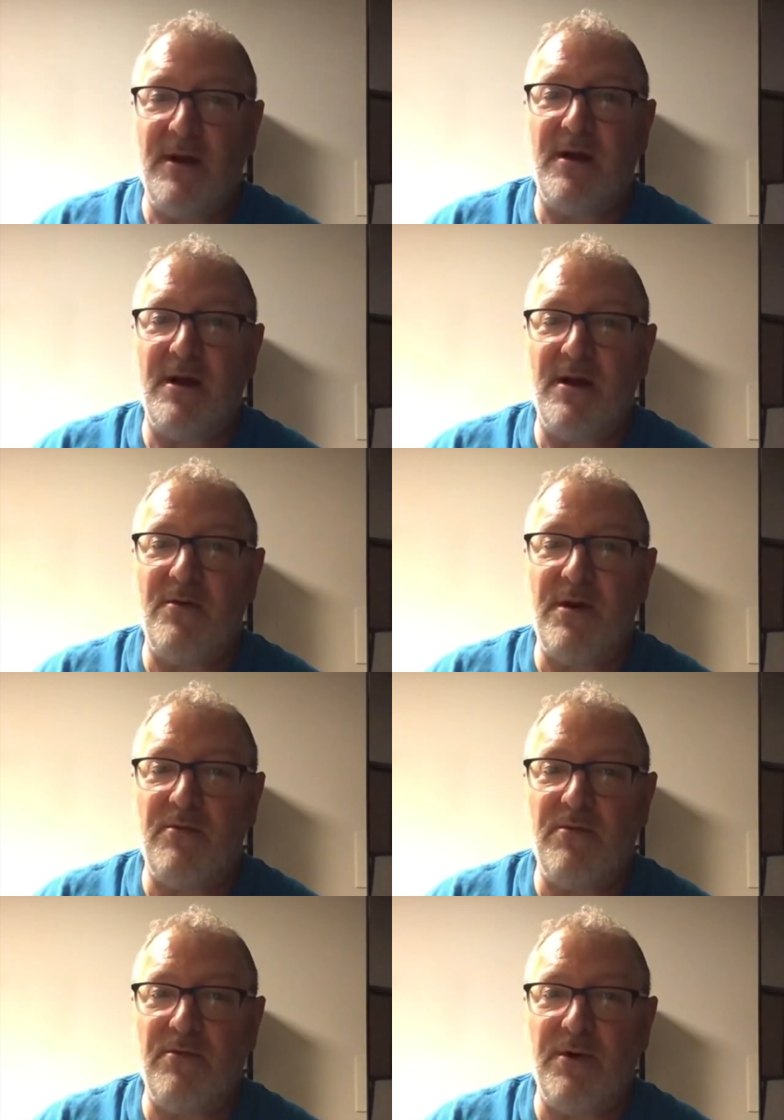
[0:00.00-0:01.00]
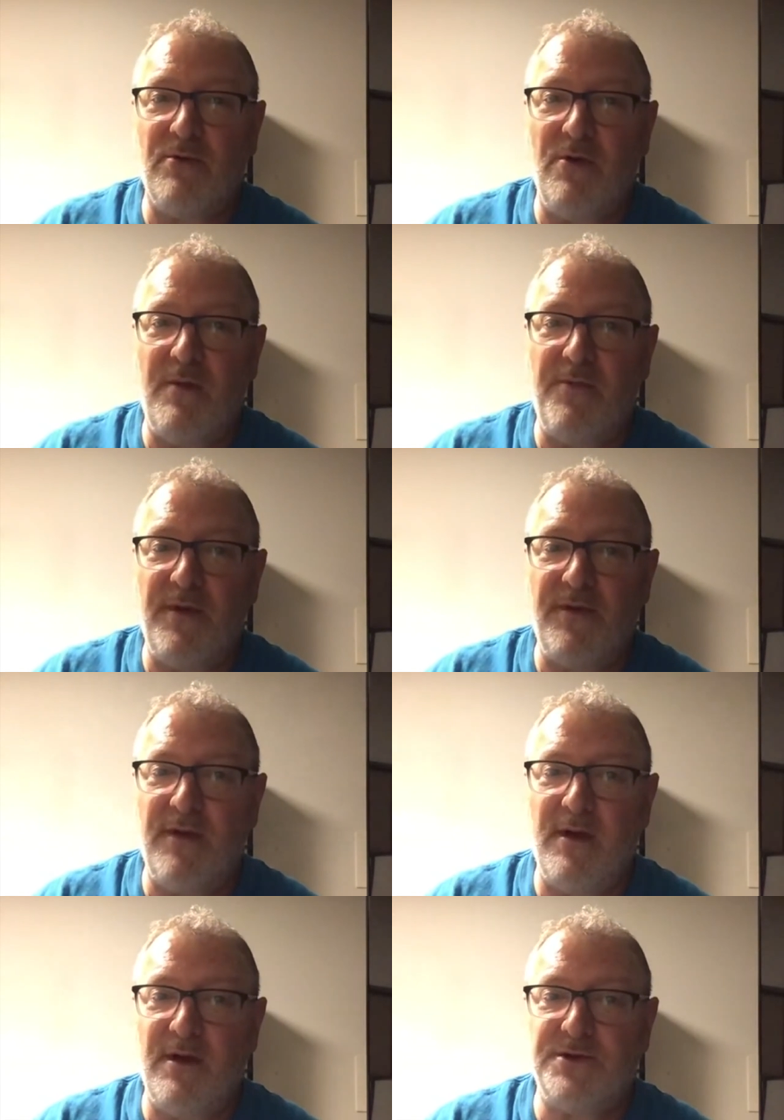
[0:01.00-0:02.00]
Uh, we, we grew up with
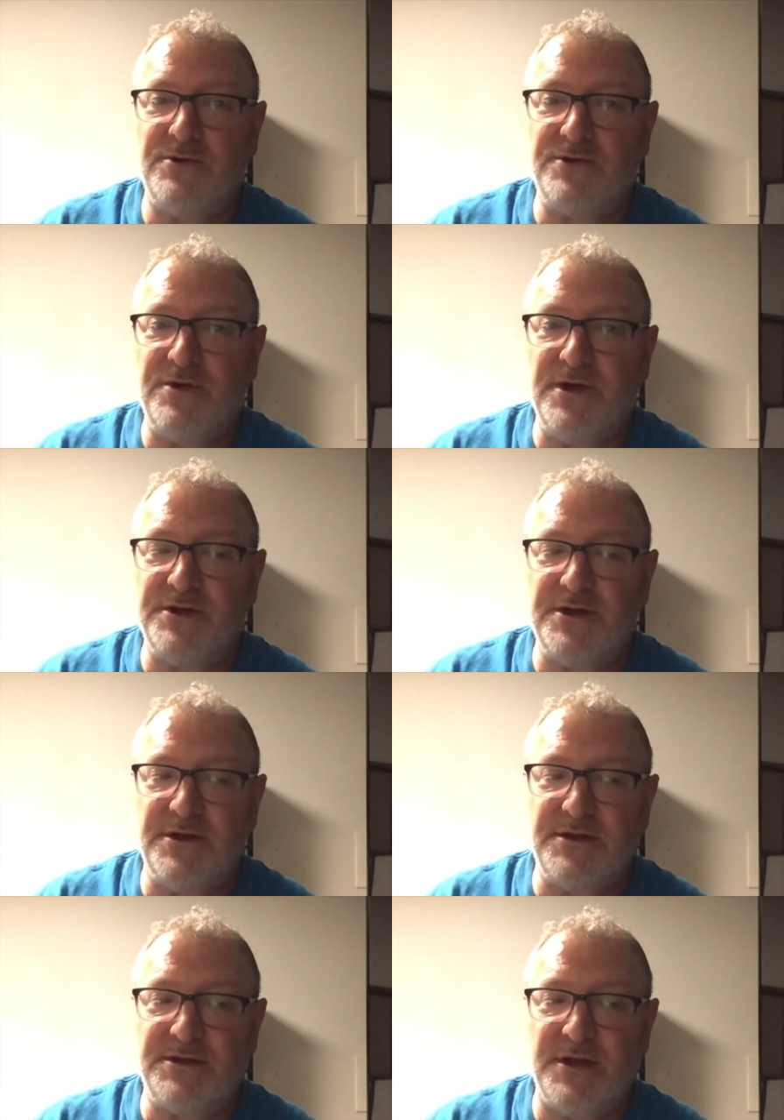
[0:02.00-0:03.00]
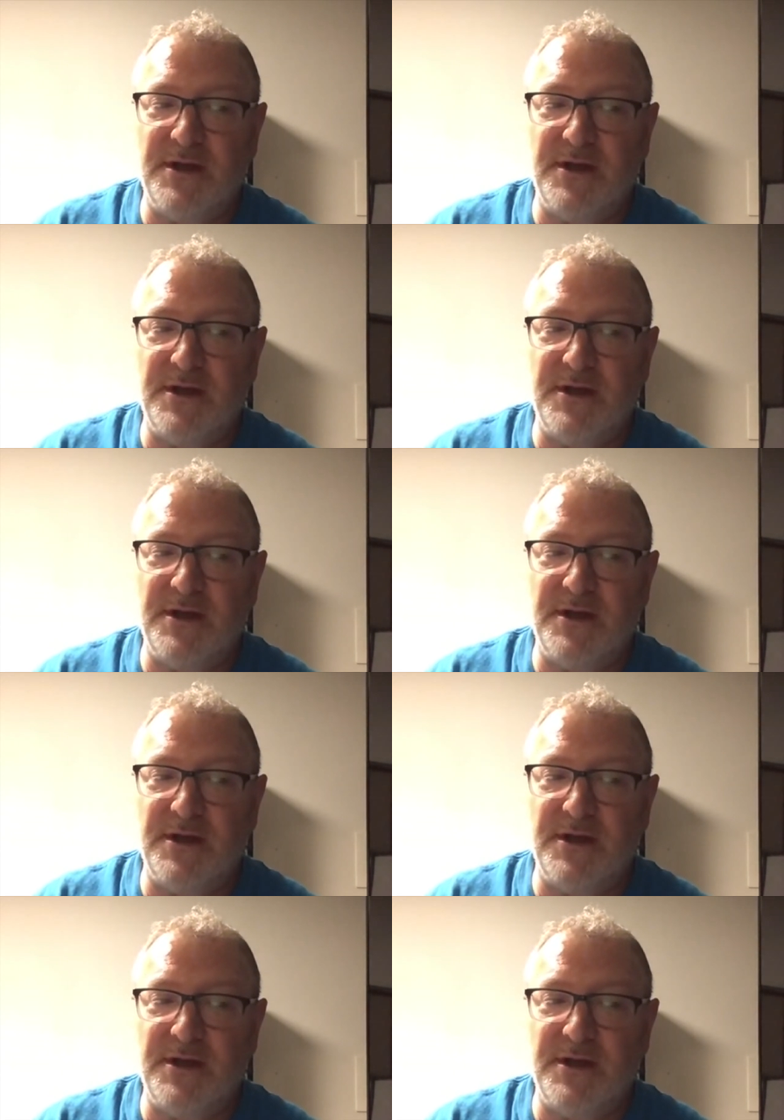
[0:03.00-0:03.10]
uh, Jewish traditions.